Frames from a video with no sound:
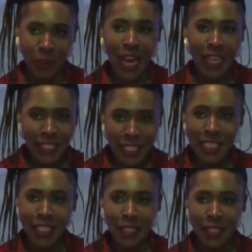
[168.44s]

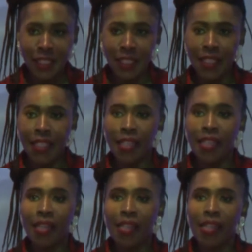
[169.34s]
until
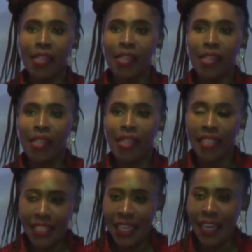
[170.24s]

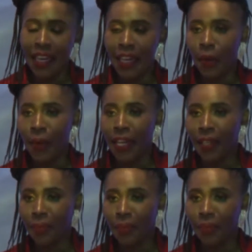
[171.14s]
it's taken away.
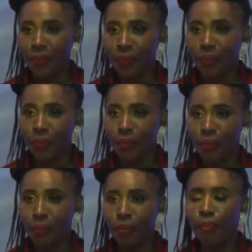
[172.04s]

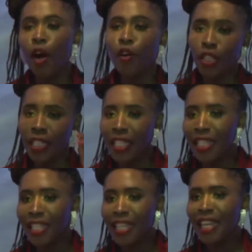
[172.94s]

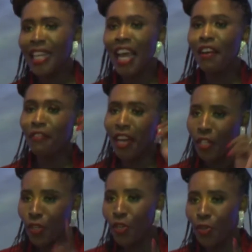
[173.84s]
Moses never
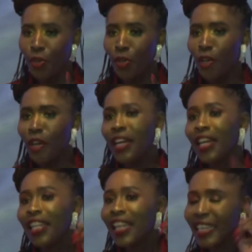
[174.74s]
knew
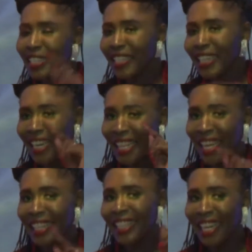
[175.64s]
the stick
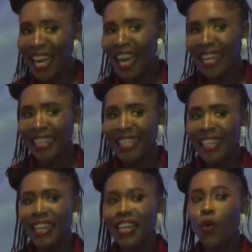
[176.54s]
that he had,
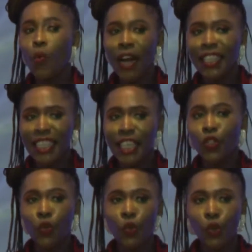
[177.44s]
what
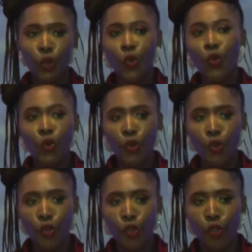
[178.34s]
it could do,
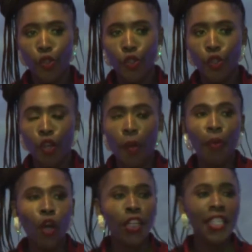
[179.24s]

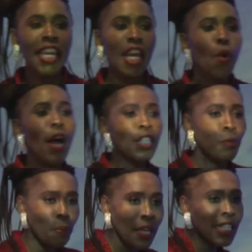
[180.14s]
because he was
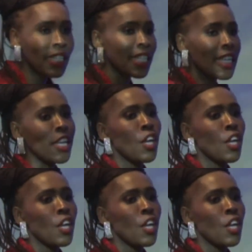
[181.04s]
busy